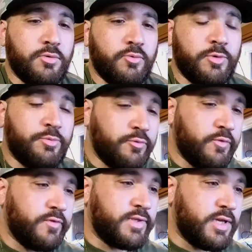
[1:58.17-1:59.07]
With proof
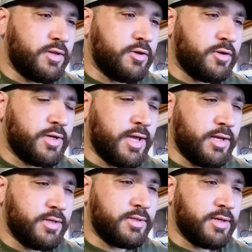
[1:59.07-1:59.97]
of stake, you're
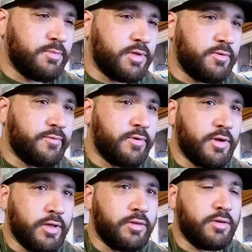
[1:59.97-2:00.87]
getting something for
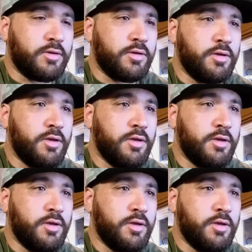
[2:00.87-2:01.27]
nothing.